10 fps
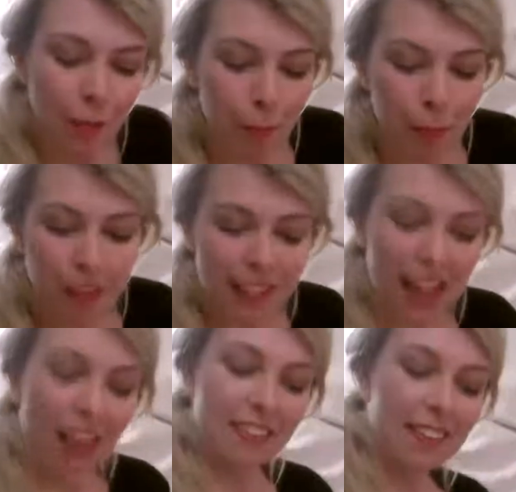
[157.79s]
But yeah,
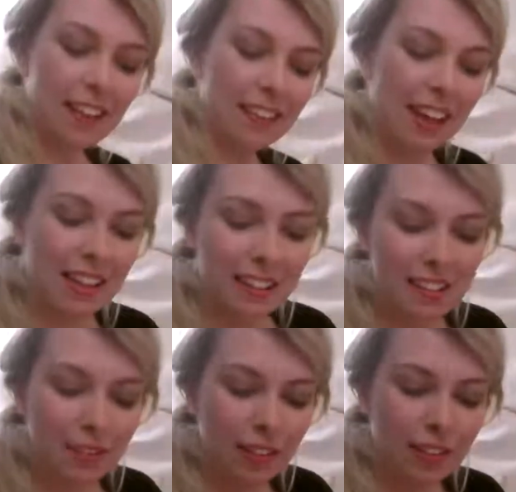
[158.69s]
and that is
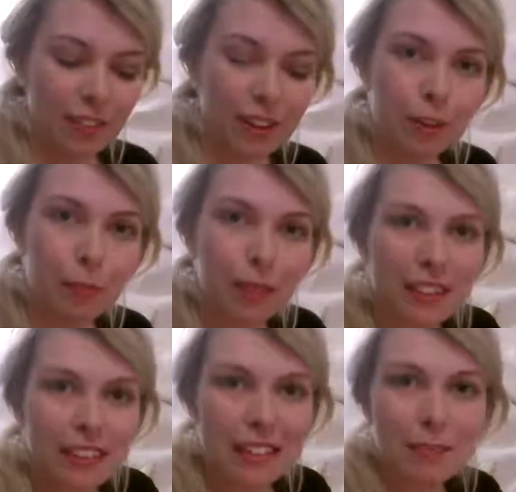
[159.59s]
quite rogue
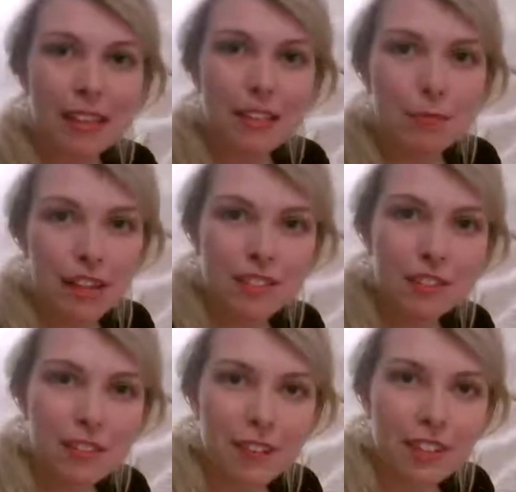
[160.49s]
because it means it breaks
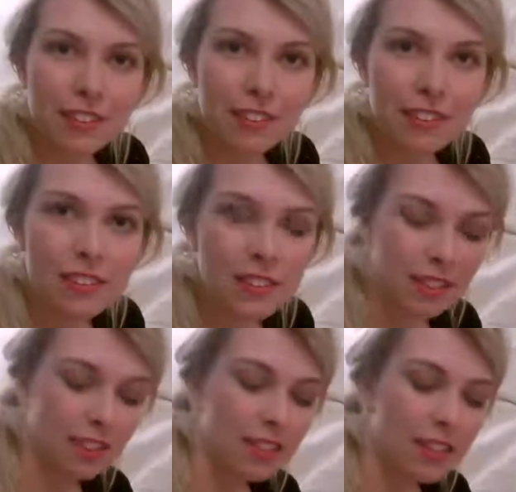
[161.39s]
conservation laws
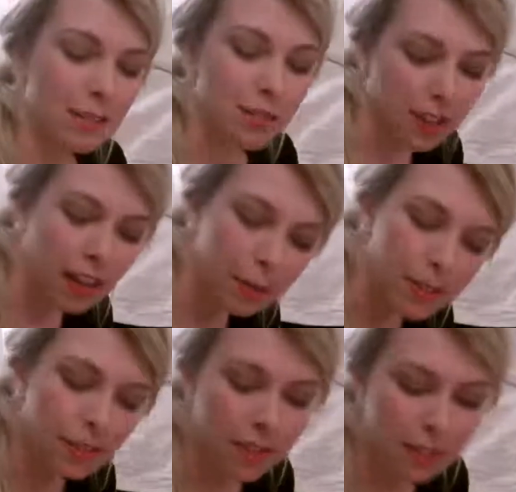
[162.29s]
because the different types
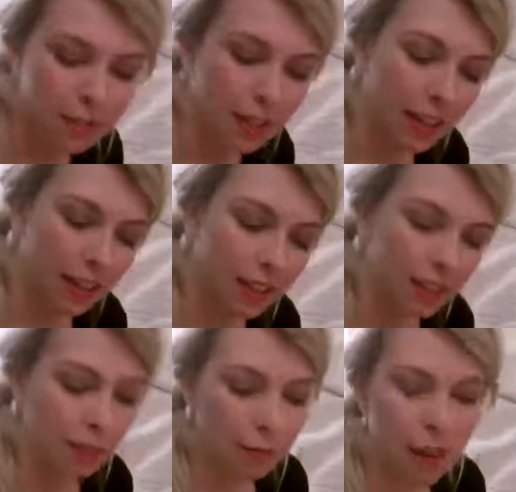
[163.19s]
are in different like
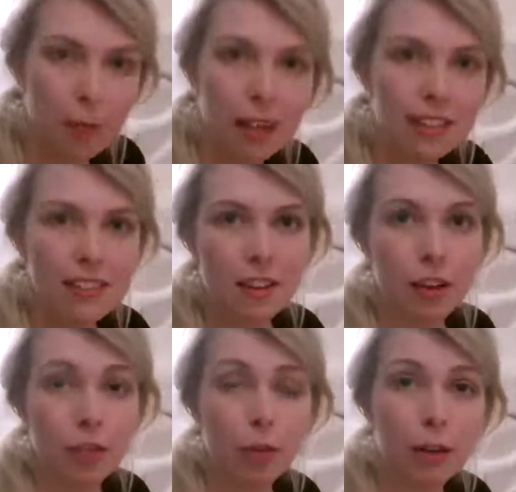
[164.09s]
families that are
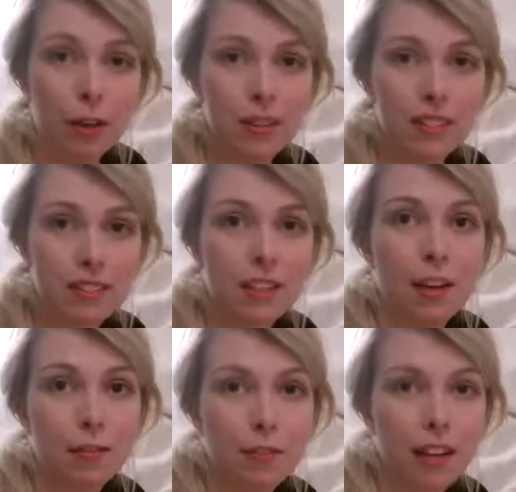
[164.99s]
normally always
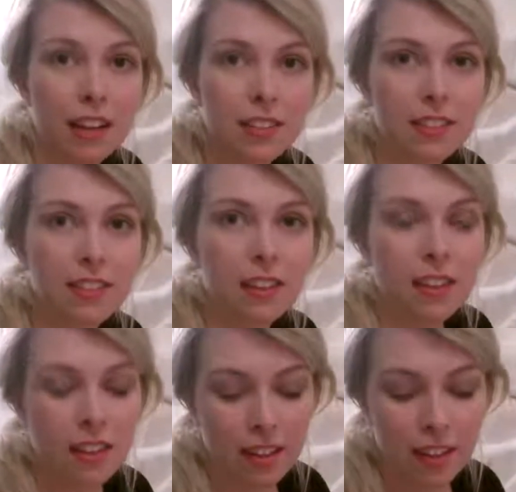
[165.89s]
conserved in reactions,
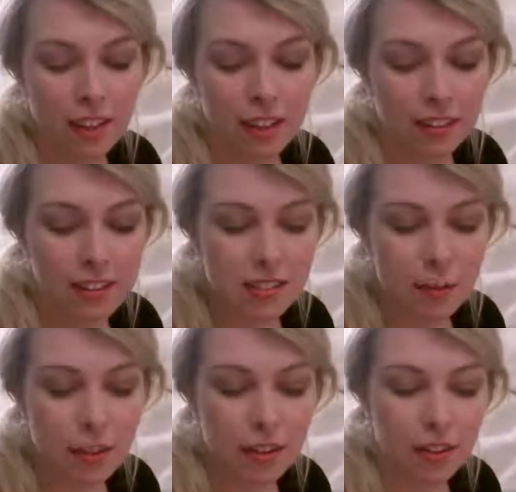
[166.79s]
and this time
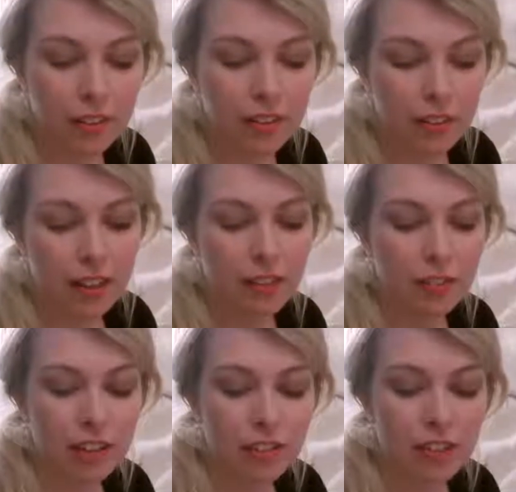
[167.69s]
they're not, so that's
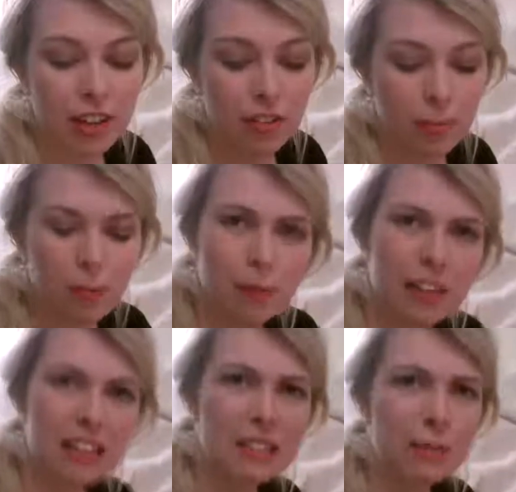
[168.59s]
really strange. It must be a
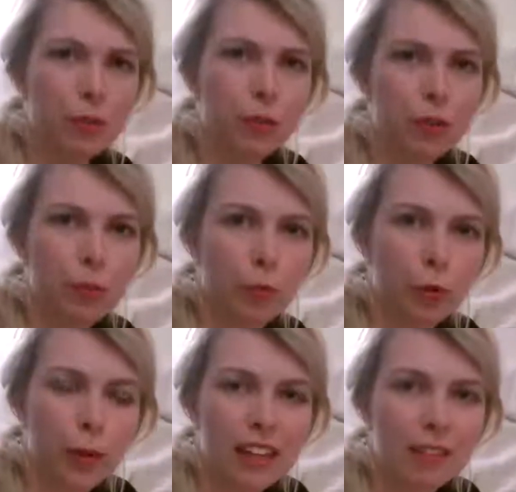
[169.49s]
really small,
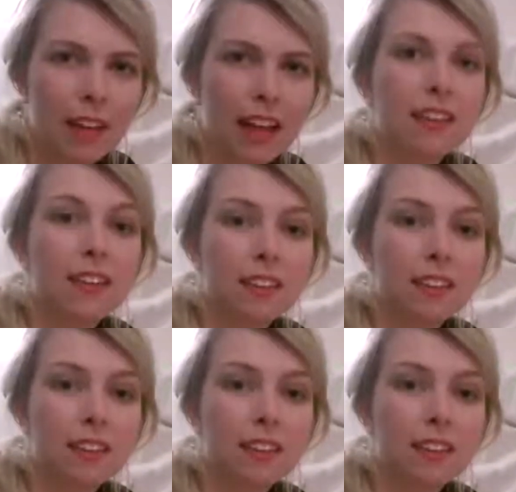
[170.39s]
weak effect.